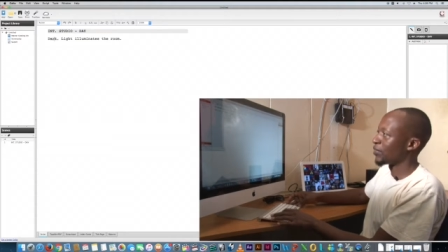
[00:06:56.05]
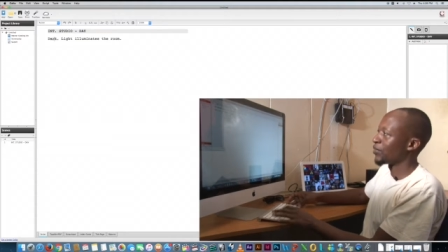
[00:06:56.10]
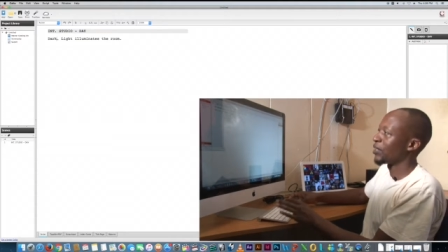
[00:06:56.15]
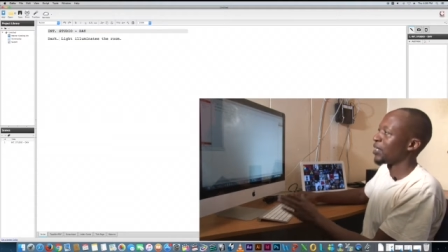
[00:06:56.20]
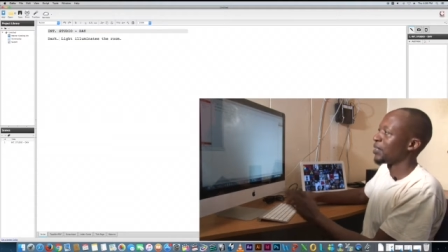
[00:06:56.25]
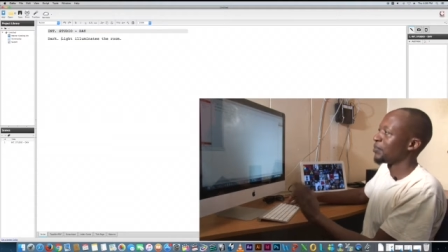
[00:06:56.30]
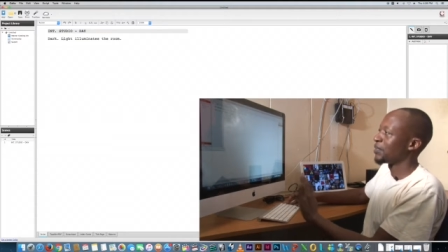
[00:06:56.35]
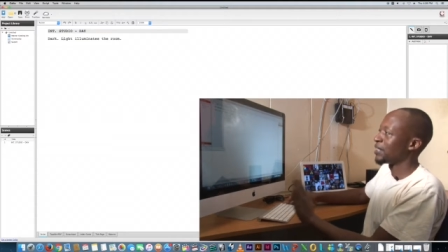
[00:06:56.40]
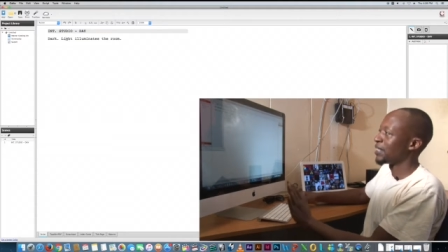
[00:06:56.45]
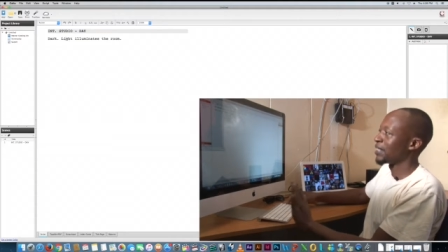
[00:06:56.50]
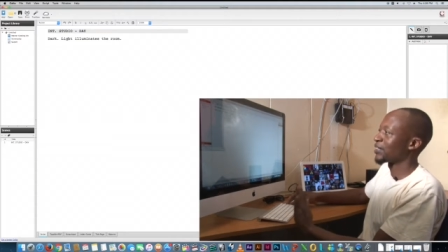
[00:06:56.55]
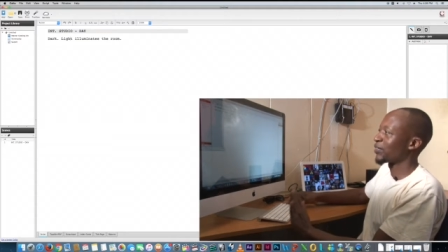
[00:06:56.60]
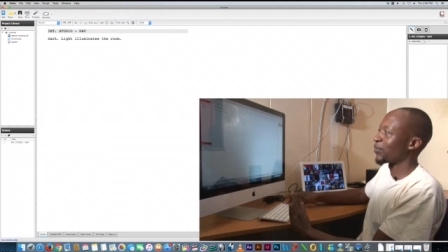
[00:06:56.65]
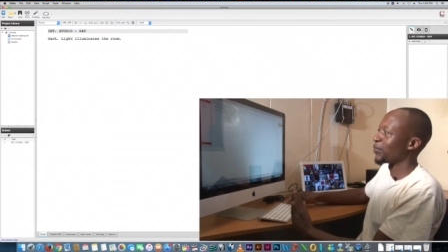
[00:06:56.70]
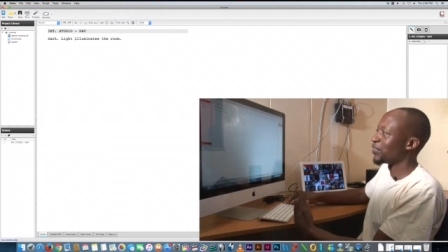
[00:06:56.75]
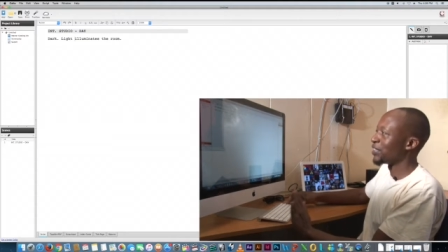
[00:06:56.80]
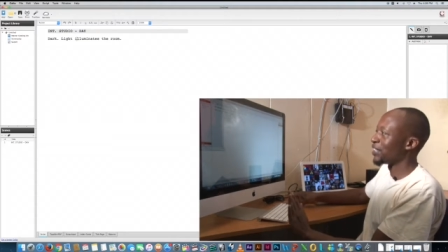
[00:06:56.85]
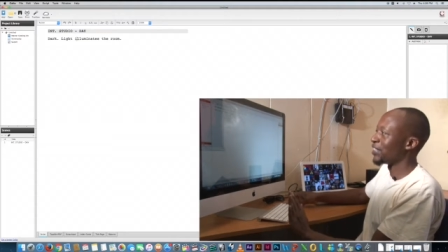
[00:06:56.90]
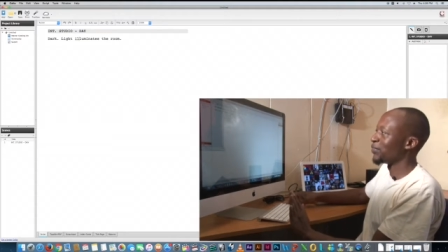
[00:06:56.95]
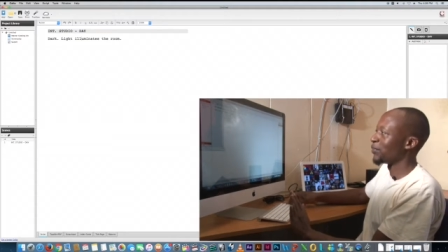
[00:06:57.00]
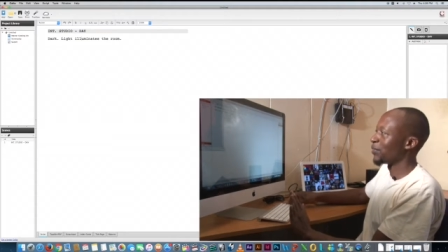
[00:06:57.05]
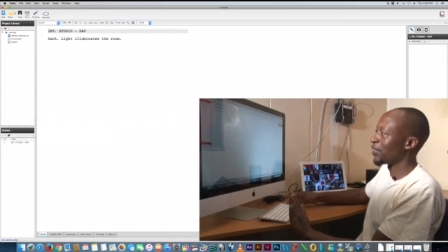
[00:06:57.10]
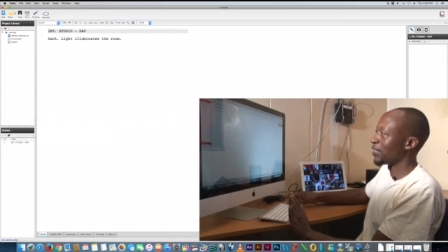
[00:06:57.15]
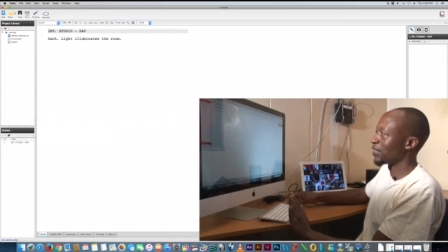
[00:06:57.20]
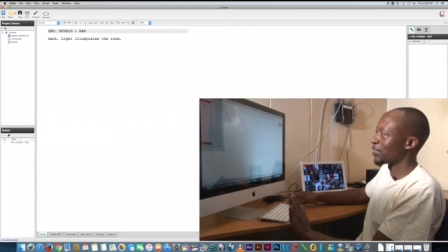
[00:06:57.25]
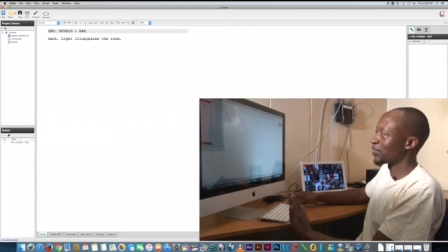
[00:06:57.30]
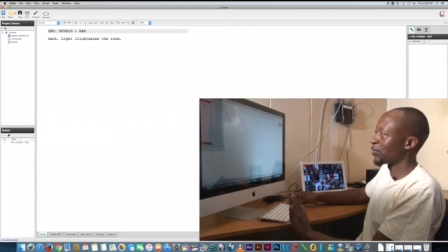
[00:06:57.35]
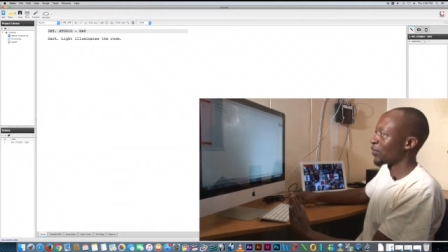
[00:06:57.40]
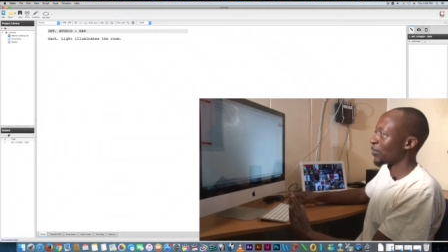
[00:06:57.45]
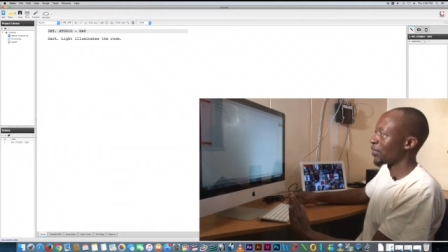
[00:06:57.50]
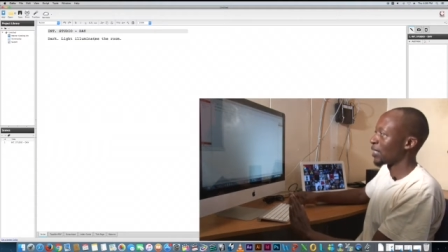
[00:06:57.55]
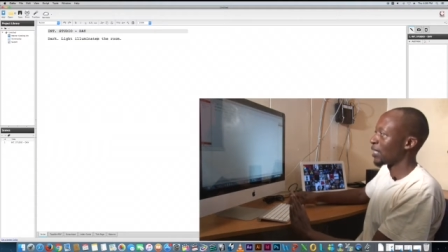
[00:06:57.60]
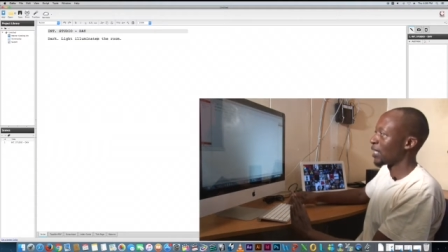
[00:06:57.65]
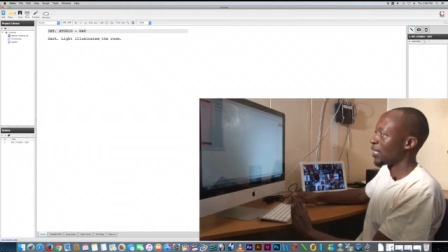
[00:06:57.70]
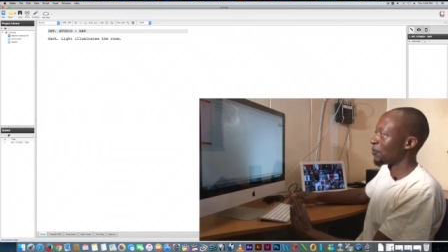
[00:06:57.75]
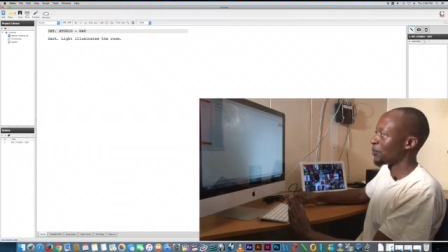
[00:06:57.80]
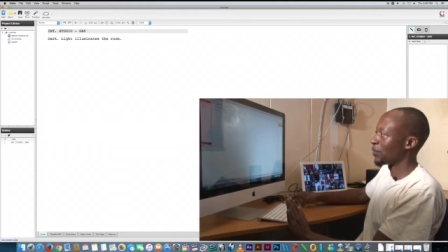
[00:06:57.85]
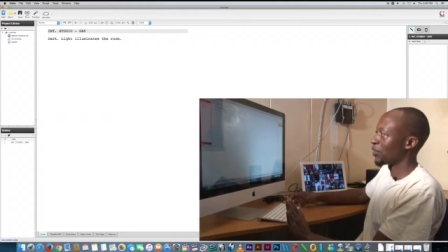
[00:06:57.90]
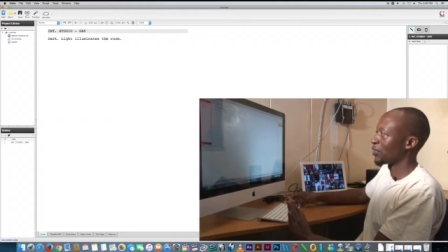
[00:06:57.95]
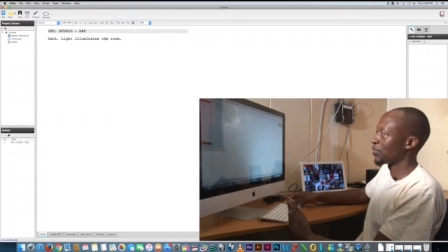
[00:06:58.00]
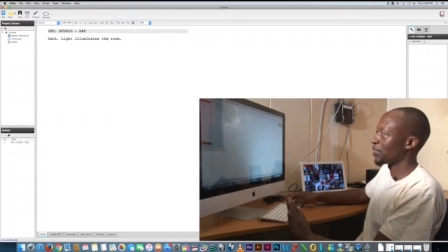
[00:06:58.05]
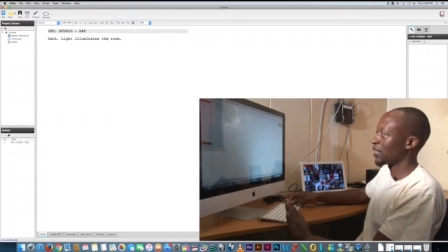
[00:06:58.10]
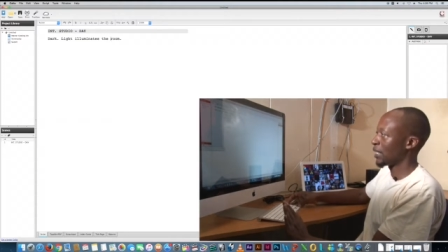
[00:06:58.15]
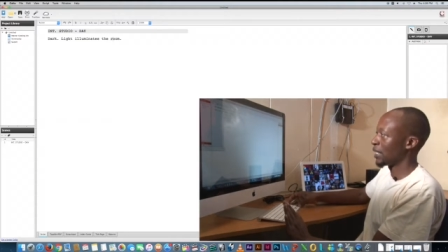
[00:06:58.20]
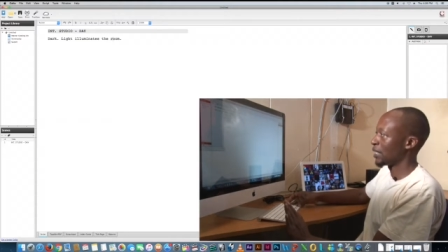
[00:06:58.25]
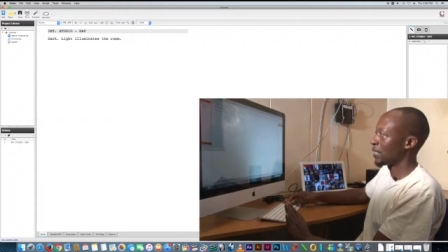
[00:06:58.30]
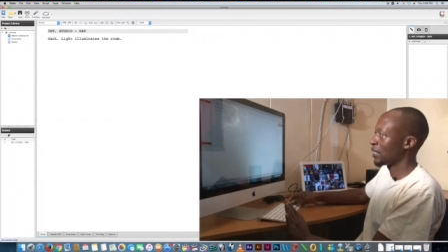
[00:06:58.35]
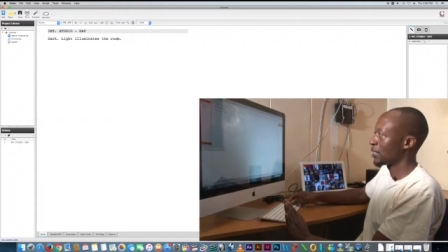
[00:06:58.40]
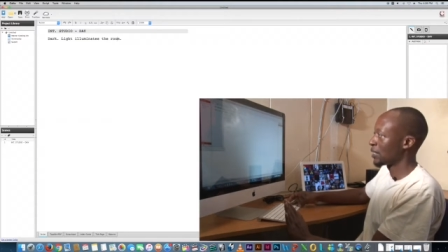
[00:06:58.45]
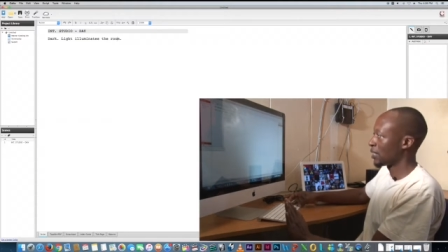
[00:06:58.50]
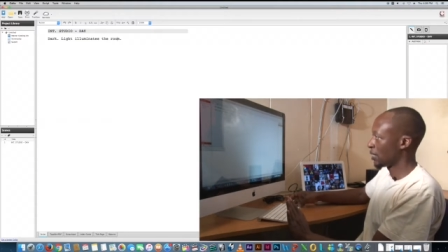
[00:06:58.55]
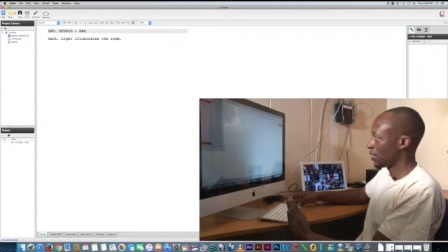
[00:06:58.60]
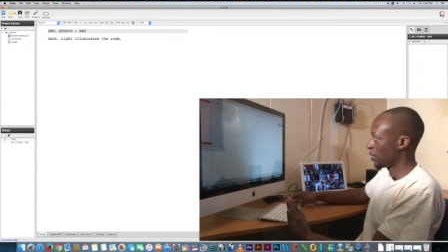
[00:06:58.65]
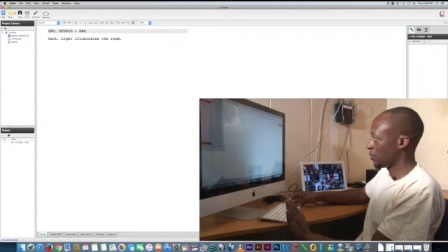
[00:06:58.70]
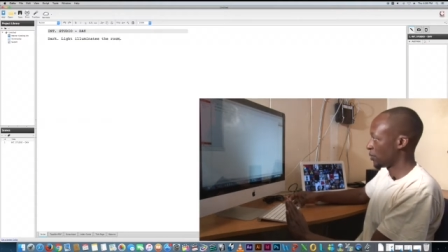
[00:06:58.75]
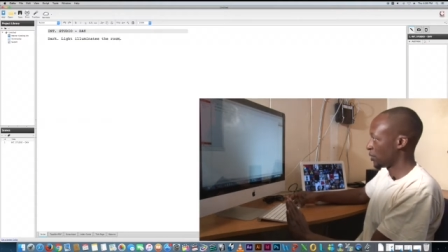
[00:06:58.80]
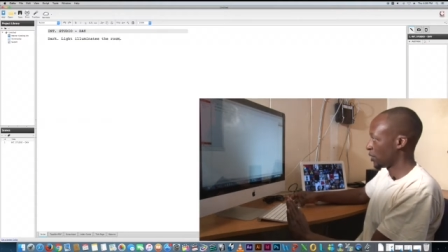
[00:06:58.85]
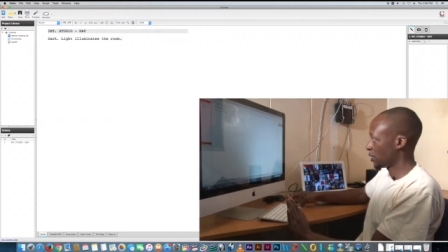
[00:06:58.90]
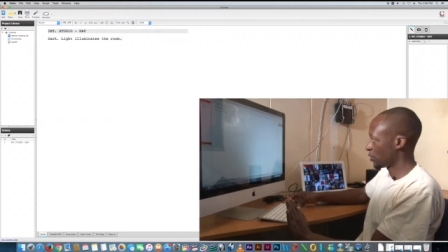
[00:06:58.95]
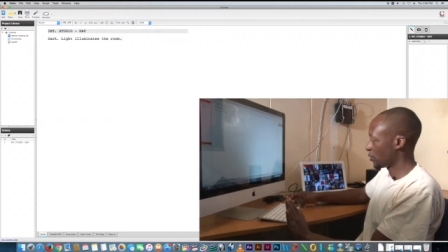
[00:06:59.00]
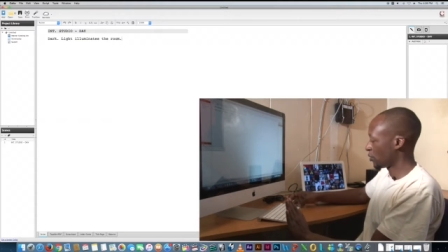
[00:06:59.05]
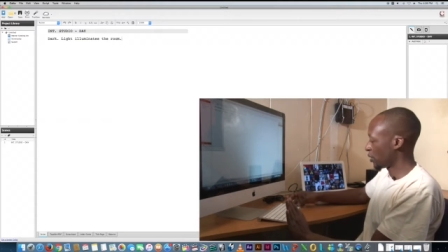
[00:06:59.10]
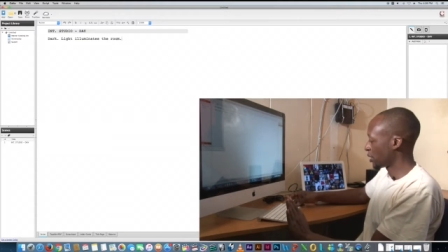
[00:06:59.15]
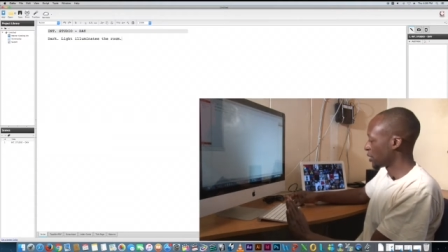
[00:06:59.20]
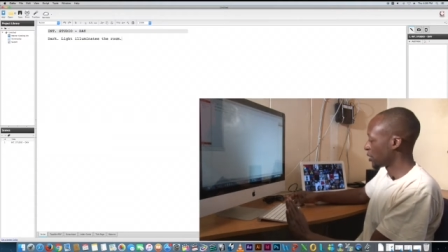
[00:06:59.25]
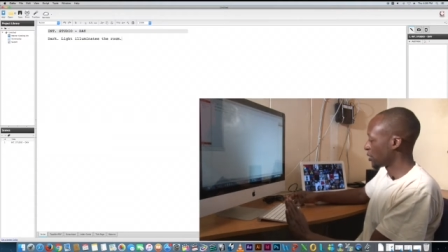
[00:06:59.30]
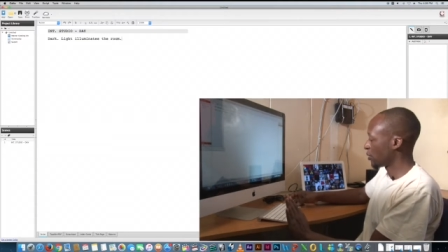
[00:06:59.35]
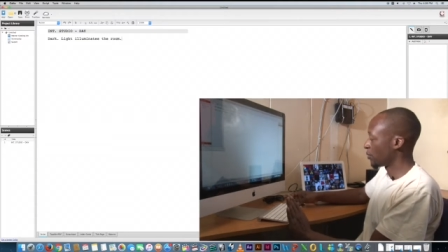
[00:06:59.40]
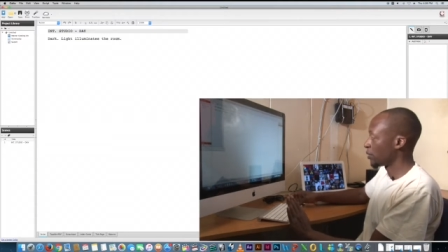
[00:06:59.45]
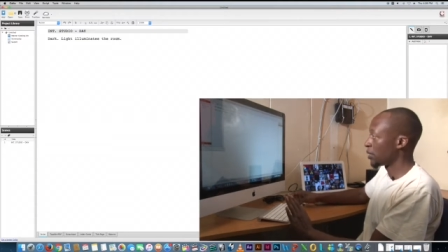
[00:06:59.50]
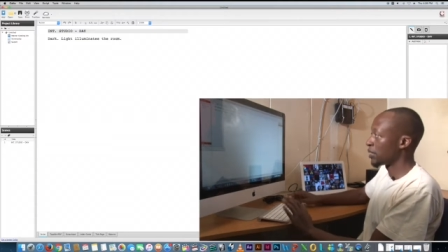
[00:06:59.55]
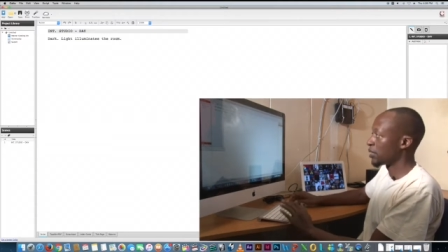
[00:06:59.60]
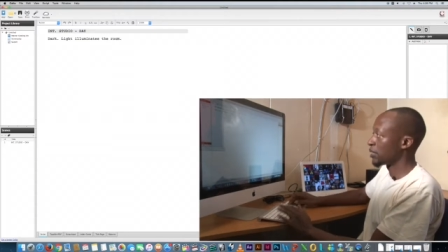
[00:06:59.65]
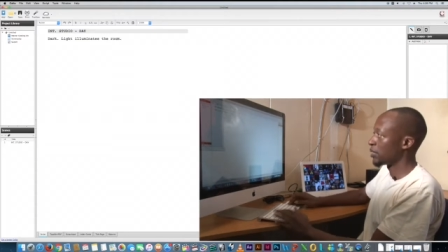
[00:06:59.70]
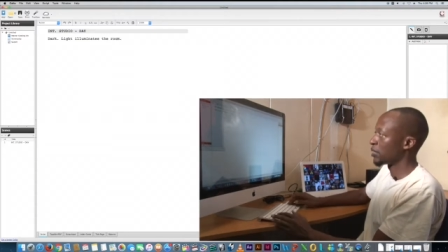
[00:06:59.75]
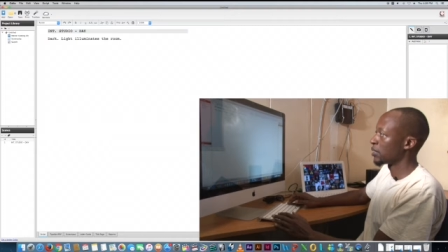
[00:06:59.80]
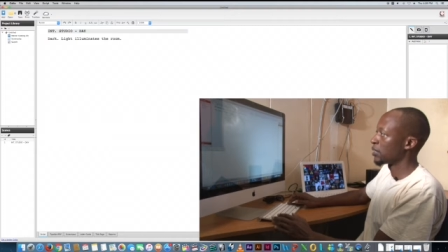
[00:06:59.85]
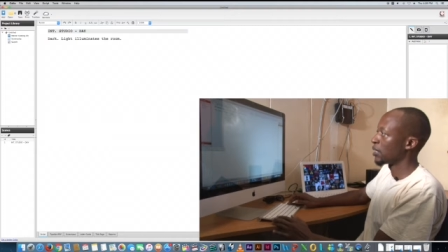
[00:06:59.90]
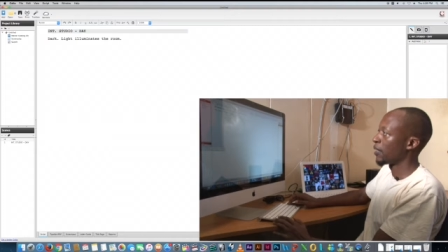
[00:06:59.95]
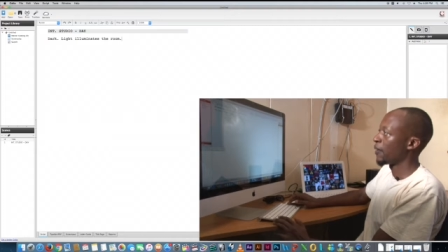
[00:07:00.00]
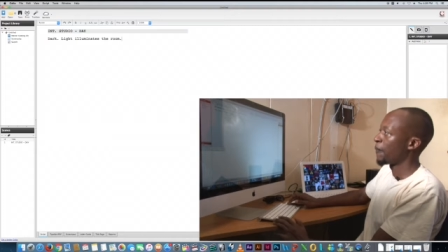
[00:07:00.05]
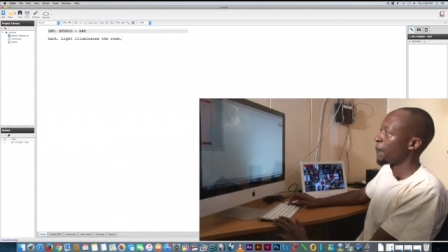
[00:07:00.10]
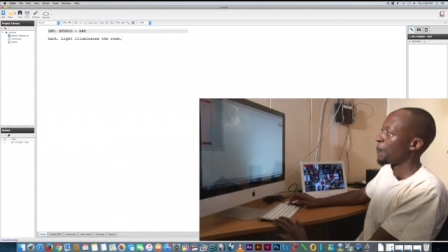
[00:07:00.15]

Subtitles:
No, let me just continue with the story. Let me not edit. Let me just write it the way it is.